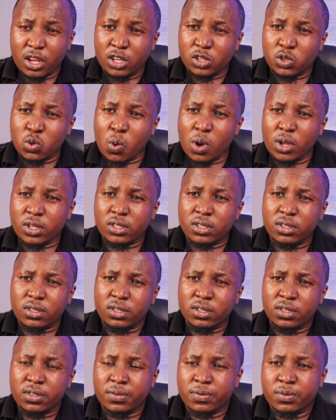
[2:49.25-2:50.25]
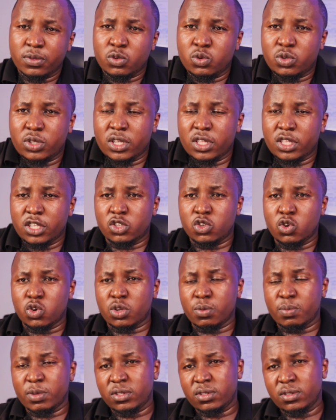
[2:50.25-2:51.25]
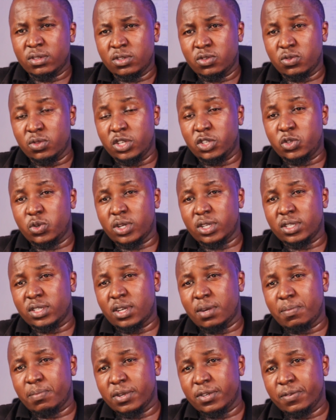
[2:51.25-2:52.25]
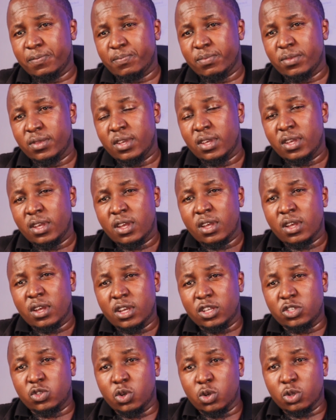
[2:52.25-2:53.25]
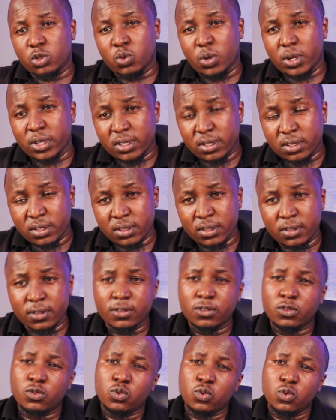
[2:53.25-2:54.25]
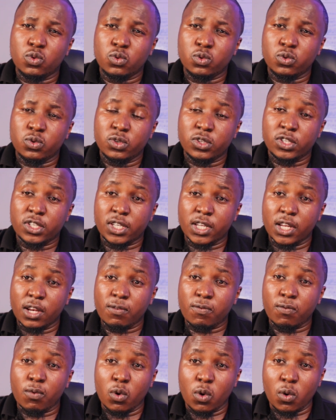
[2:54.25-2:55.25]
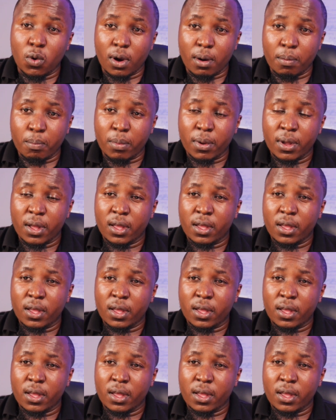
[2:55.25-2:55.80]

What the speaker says: So once you send these documents to the insurance company, it's always wise to still follow up.